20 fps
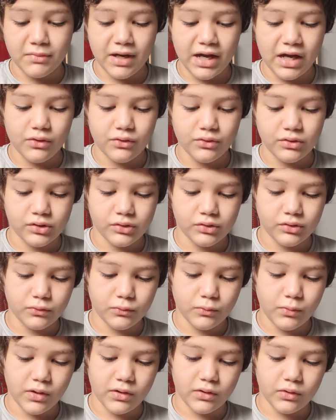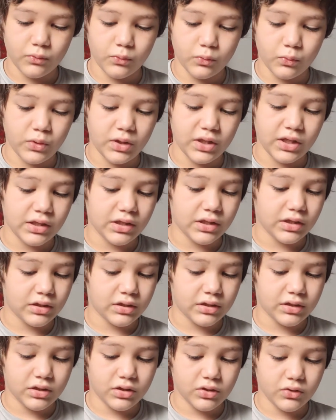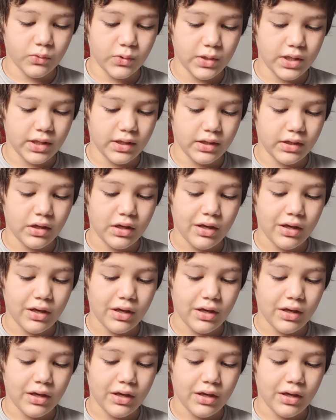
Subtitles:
mouse with the weeniest squeak